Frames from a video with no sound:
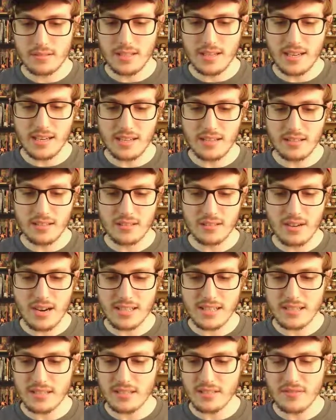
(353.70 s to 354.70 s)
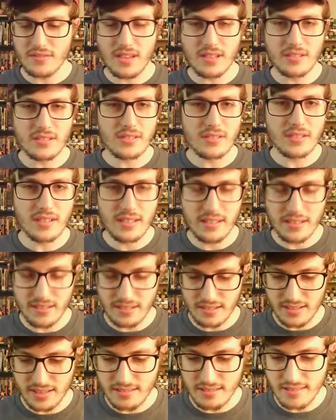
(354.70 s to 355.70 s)
any of the Crisis events or
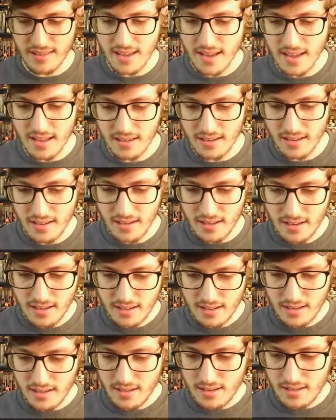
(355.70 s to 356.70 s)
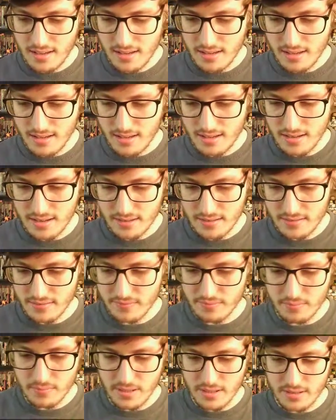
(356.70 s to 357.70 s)
anything like that.
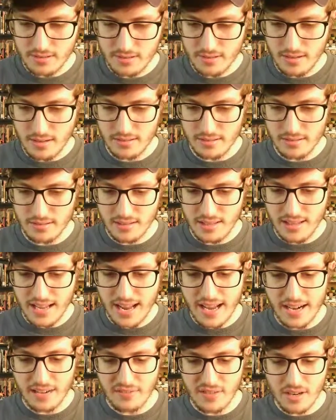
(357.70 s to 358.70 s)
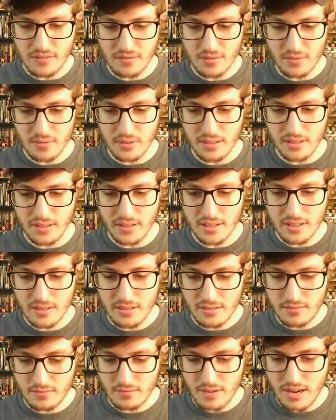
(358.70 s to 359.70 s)
But other than that, I've never really
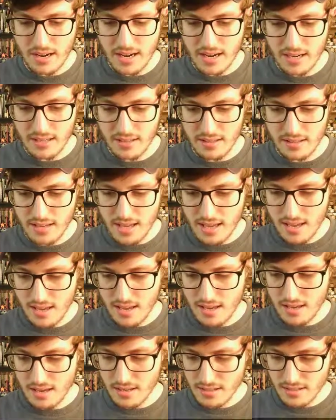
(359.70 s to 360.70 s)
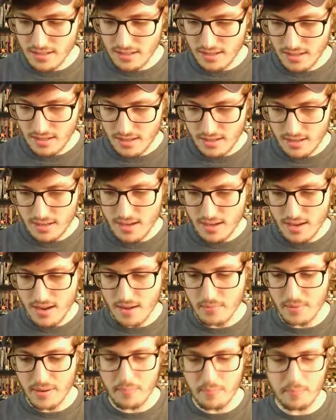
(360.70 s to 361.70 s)
read anything of his.
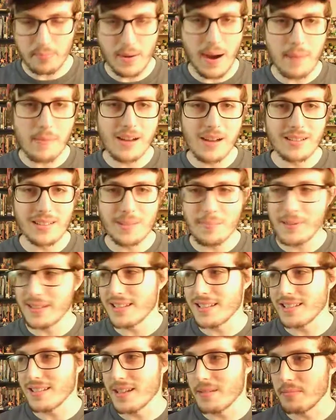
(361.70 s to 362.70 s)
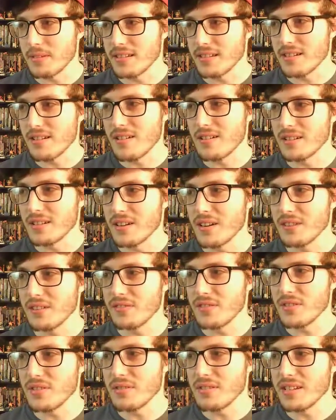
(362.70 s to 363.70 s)
But I primarily picked this up because of Hong Kong
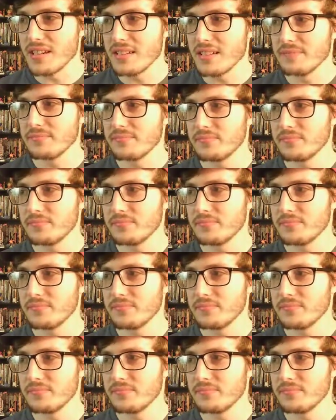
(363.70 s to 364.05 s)
Phooey.